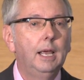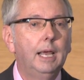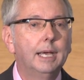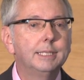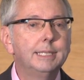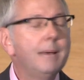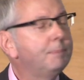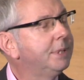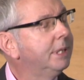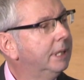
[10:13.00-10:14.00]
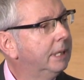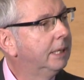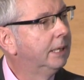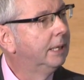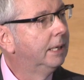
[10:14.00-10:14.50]
Except
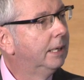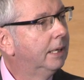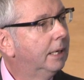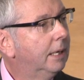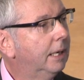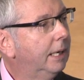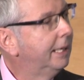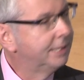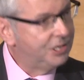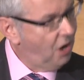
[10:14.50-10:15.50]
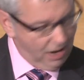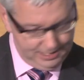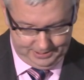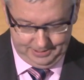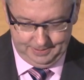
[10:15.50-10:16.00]
it's
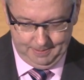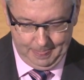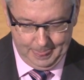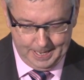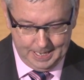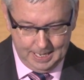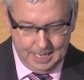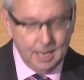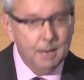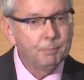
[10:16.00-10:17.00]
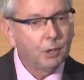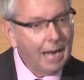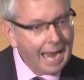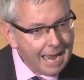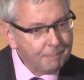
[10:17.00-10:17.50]
not.
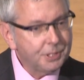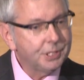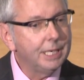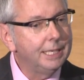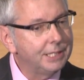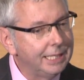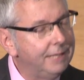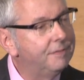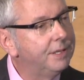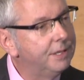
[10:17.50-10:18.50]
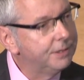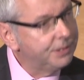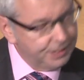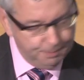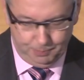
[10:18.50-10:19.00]
Perhaps it's even
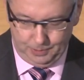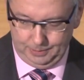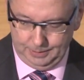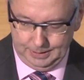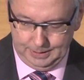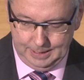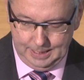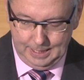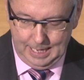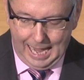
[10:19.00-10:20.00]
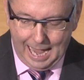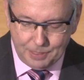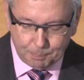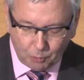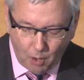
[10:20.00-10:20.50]
simple, and
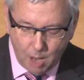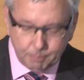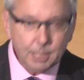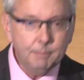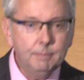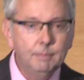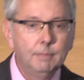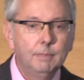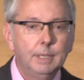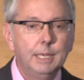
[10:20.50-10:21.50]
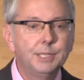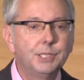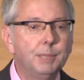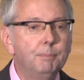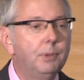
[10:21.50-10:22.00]
the problem is
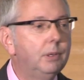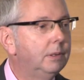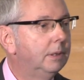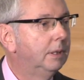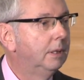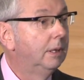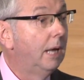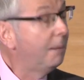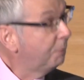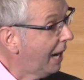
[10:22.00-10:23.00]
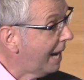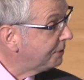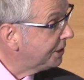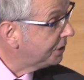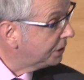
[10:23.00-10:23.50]
simple, and
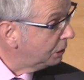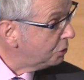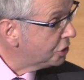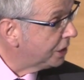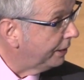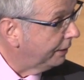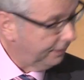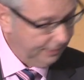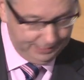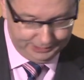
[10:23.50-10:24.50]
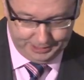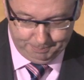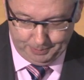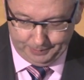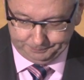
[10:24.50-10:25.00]
perhaps the solution is
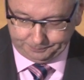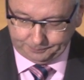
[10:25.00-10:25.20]
simple.